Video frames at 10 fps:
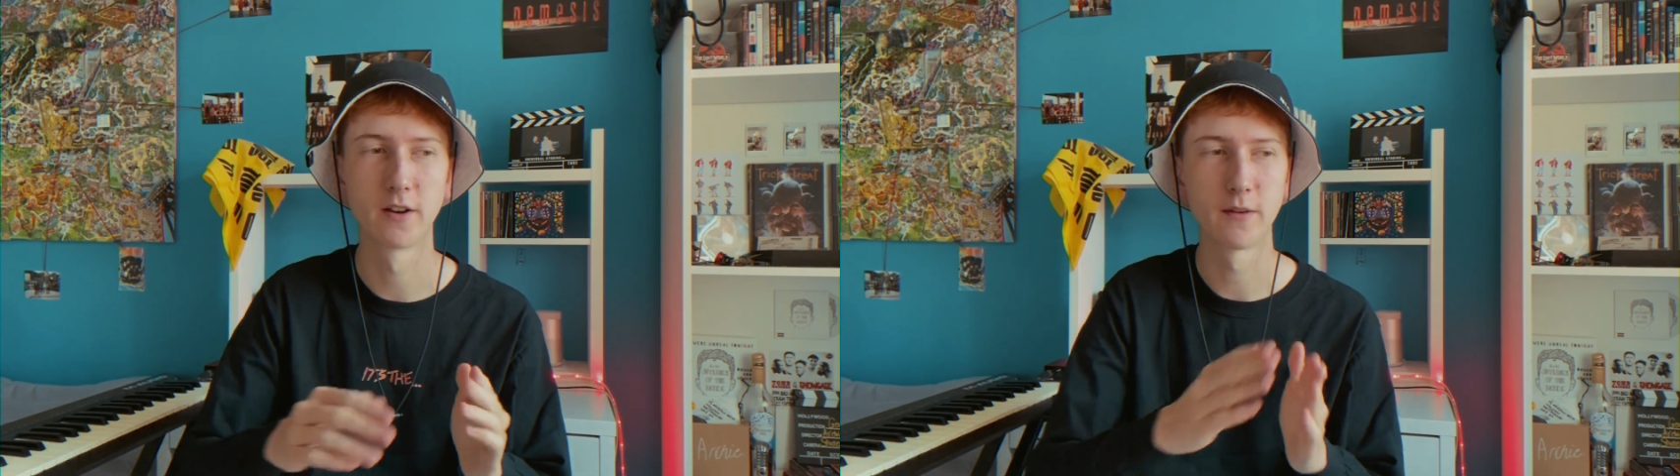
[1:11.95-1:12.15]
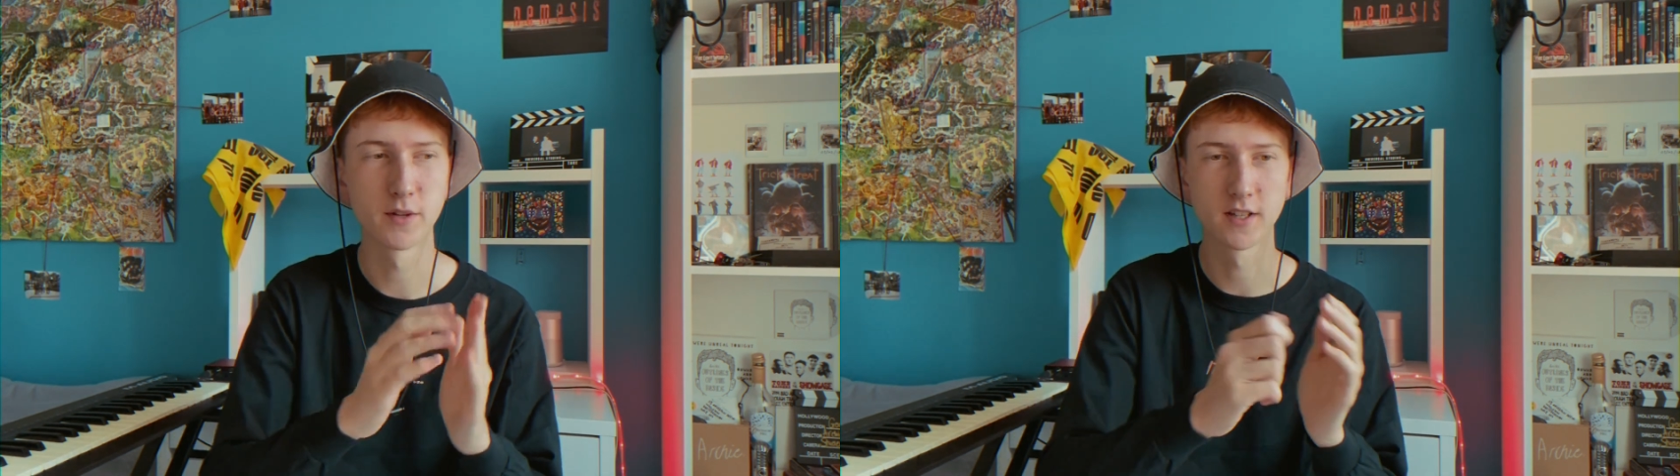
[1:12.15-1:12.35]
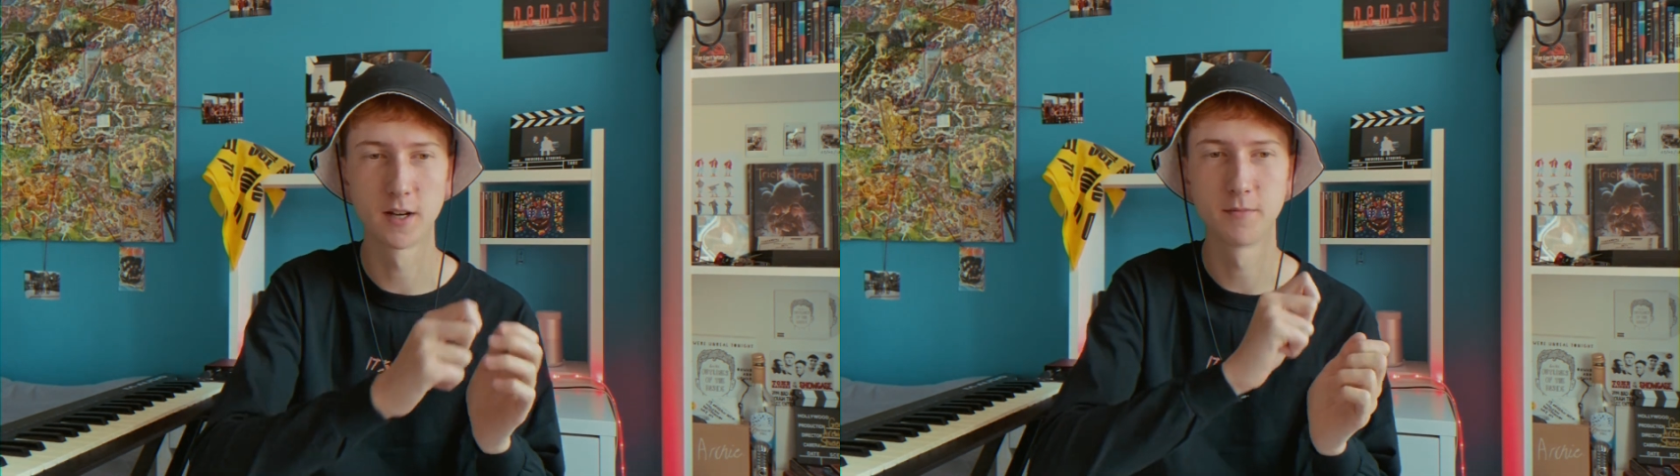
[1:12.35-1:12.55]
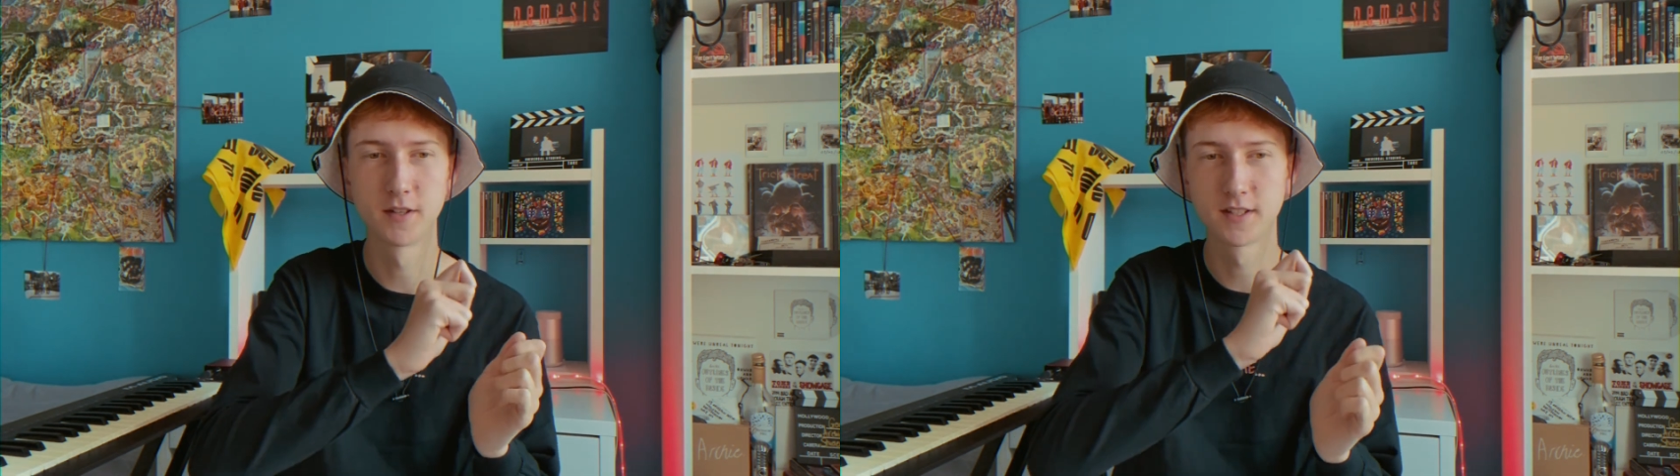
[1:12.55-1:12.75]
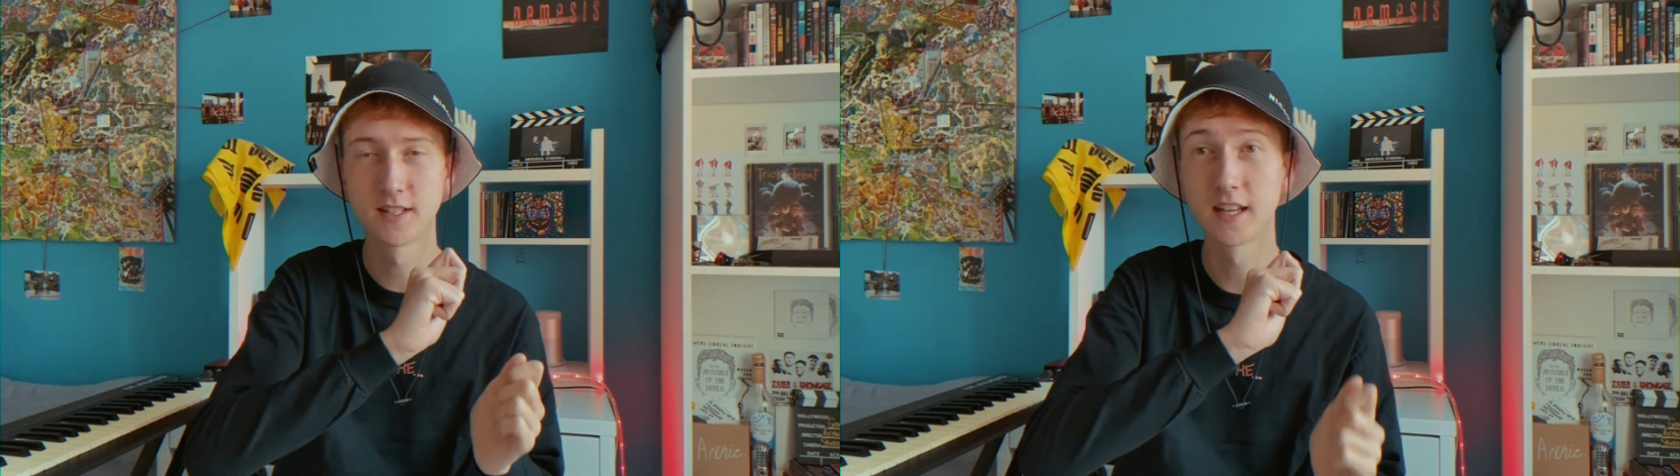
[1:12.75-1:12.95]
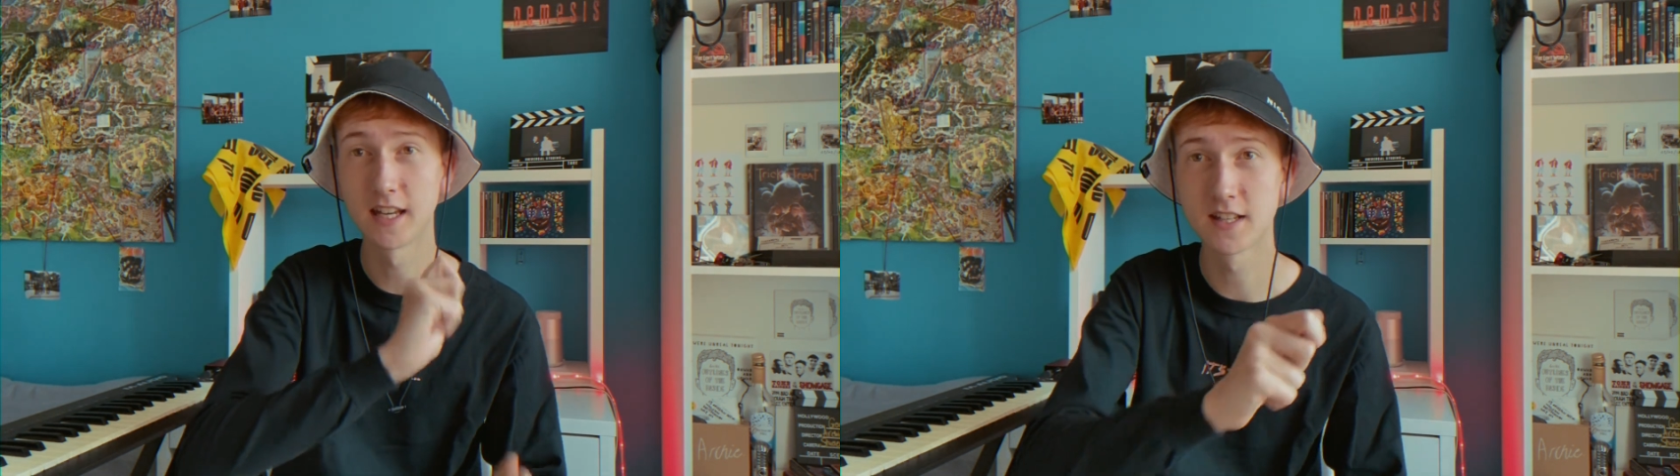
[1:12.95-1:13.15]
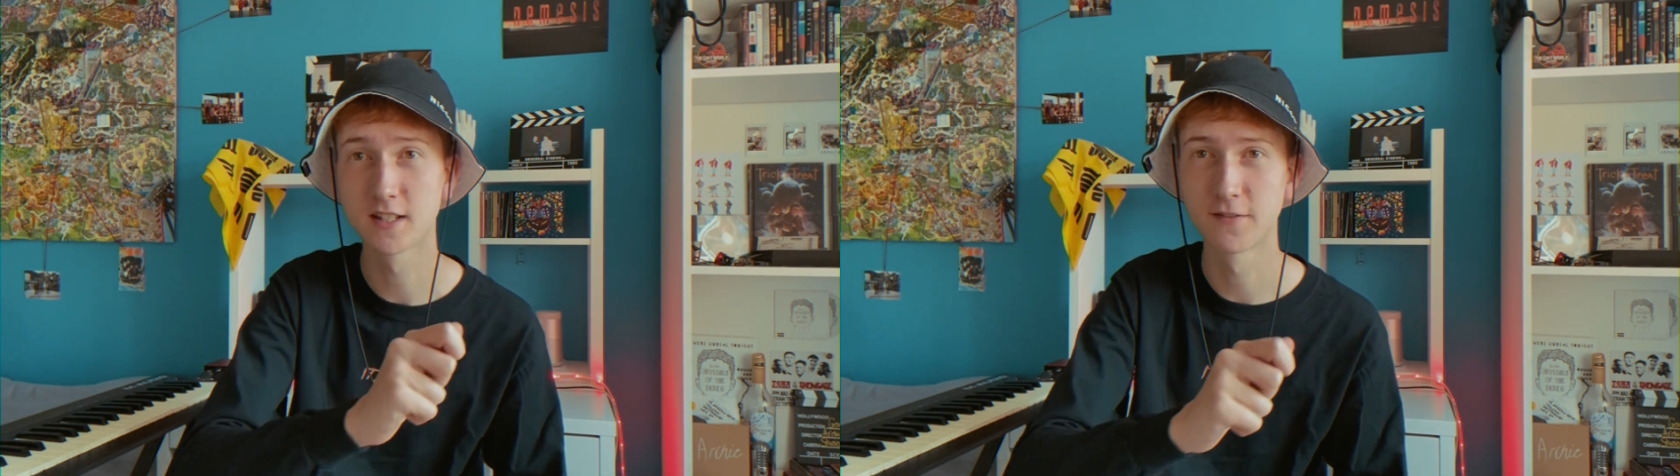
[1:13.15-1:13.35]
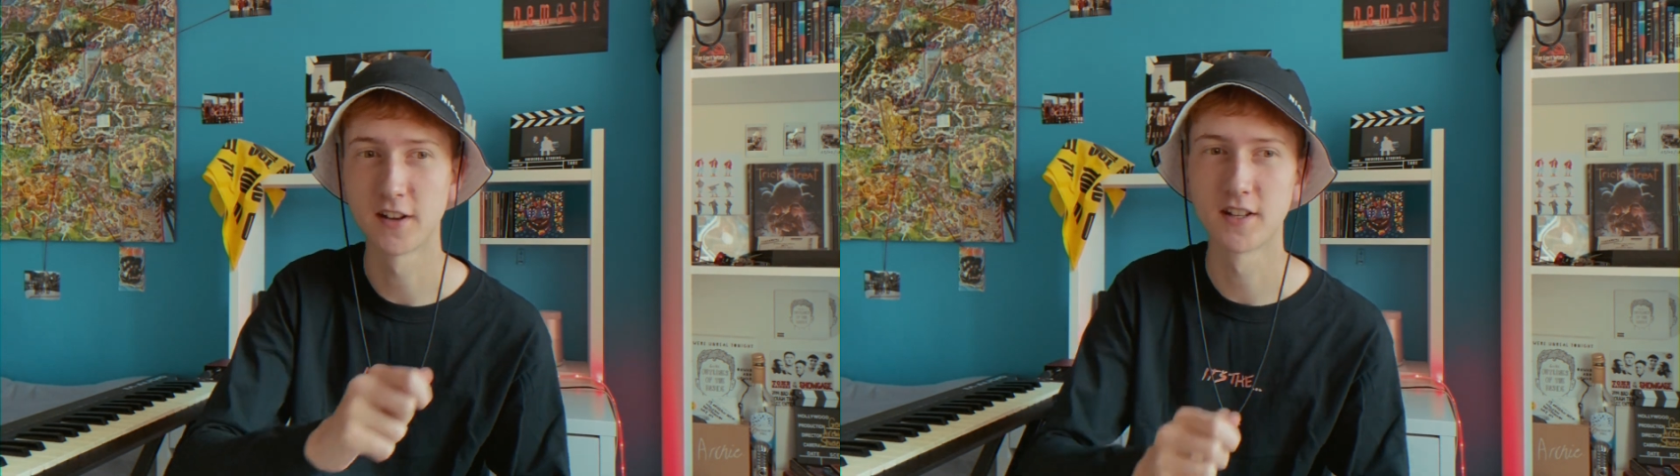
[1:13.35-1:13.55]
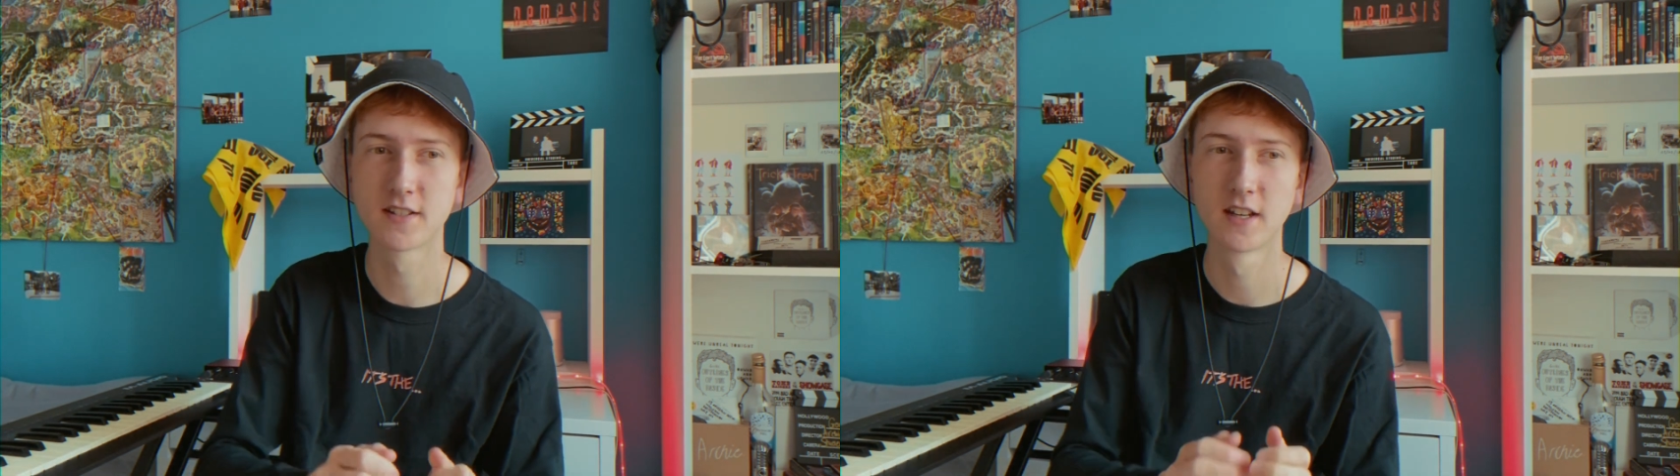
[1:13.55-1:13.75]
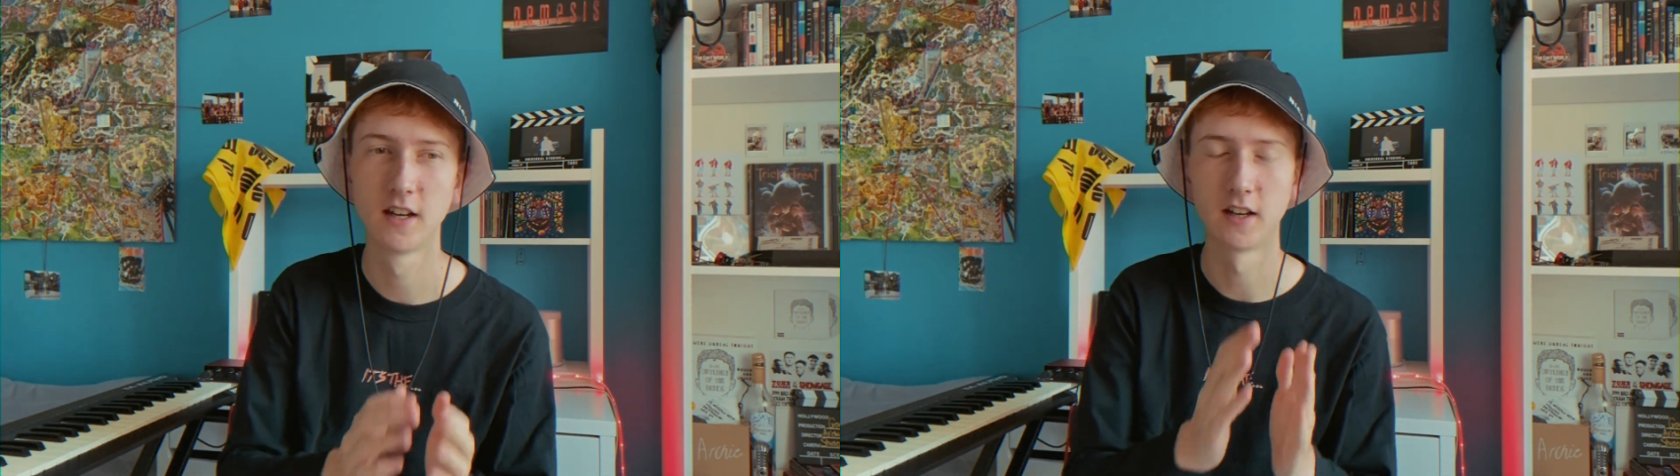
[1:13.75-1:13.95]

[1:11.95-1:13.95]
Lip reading: every time the stick hits the fence,